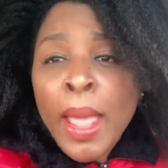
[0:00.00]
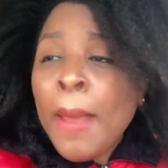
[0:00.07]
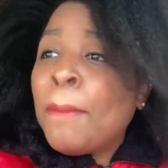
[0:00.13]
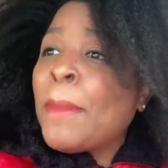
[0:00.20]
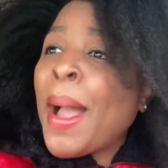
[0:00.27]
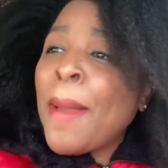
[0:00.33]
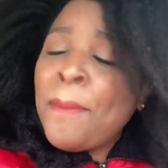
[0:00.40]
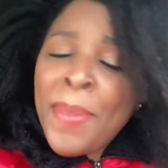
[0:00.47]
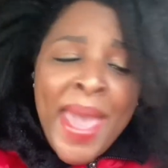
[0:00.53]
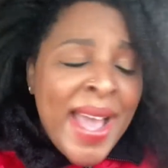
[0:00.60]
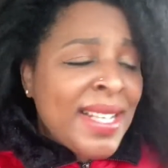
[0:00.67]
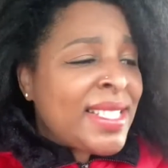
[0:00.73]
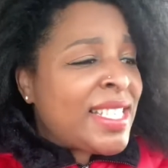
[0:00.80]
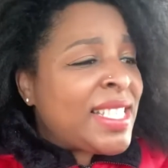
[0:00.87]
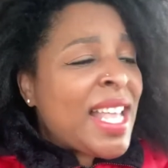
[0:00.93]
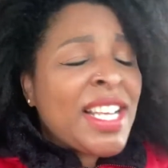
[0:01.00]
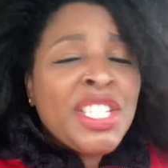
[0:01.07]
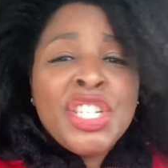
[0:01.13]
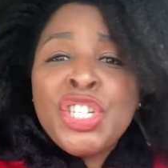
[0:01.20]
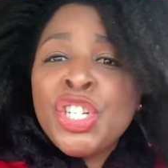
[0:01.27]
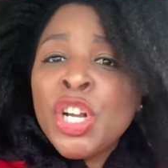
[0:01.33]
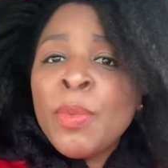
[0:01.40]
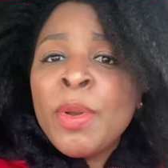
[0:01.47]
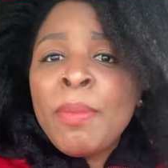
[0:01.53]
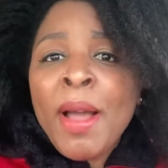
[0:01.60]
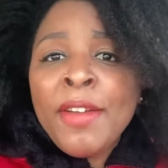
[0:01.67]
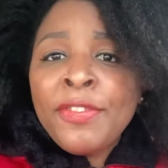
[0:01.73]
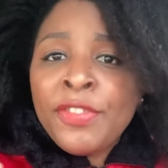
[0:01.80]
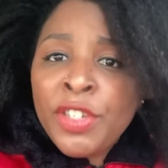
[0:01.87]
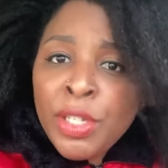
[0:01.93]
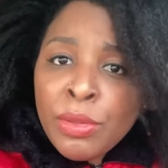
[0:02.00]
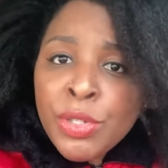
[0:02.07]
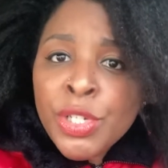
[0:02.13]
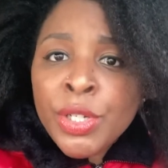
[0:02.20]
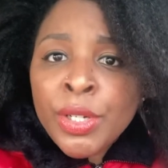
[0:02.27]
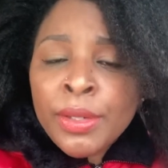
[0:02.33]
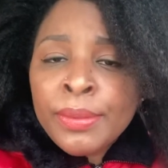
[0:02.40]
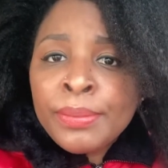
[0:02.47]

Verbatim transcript: My past does not determine my future.